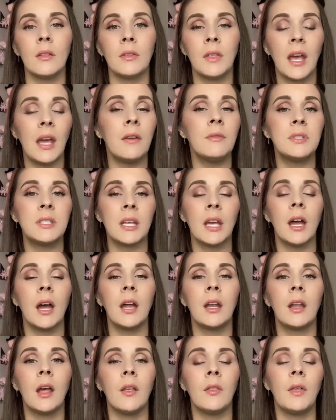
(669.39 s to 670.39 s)
they have
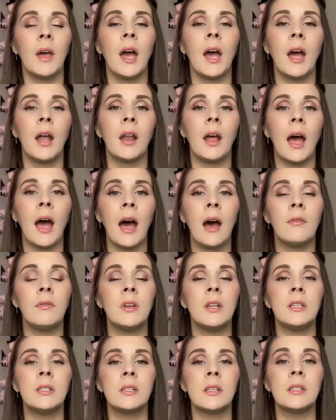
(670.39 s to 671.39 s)
said that
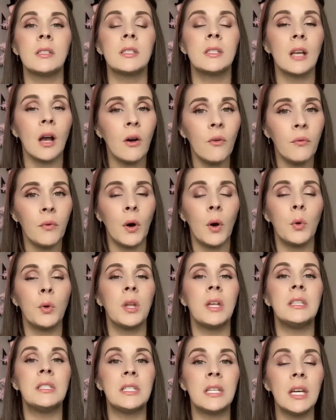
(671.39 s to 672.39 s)
Ivon's cell
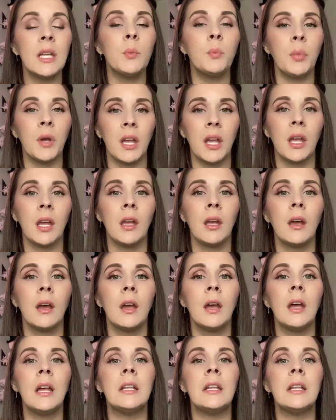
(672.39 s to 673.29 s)
phone did ping